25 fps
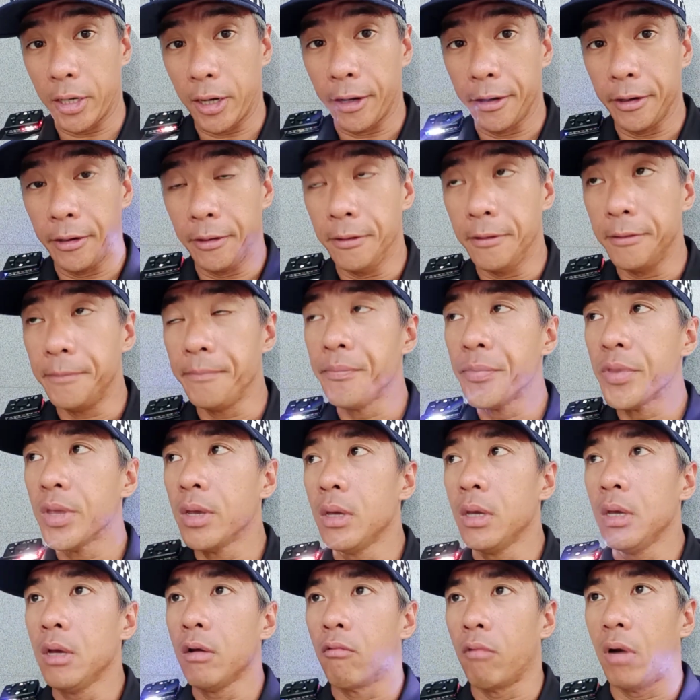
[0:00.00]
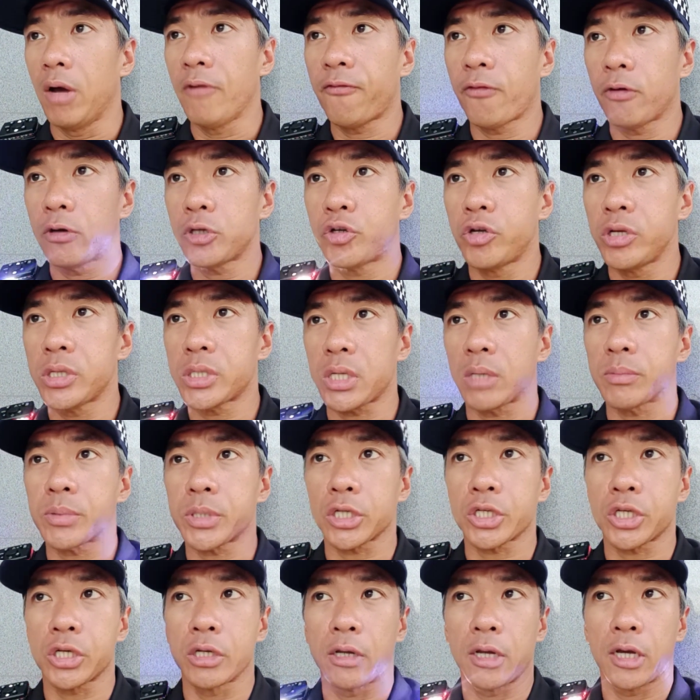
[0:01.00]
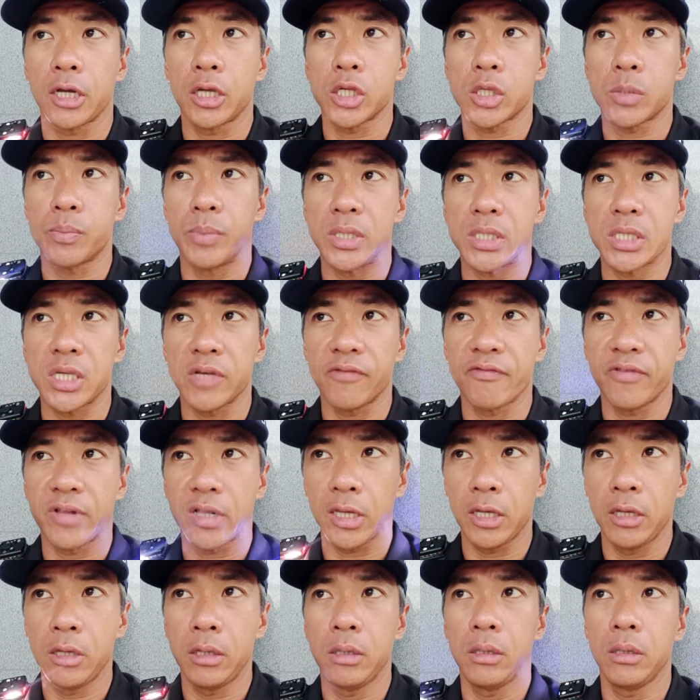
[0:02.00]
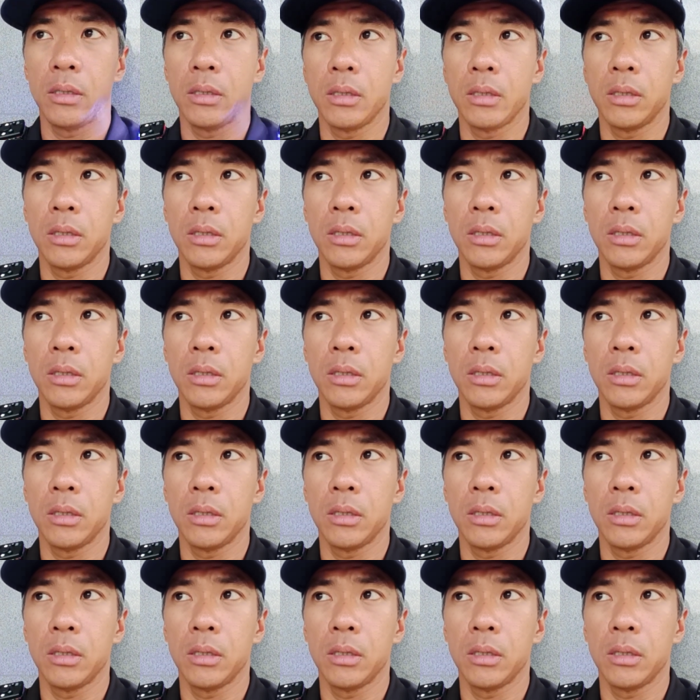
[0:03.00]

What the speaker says: 9. 143 subsection 9 specifically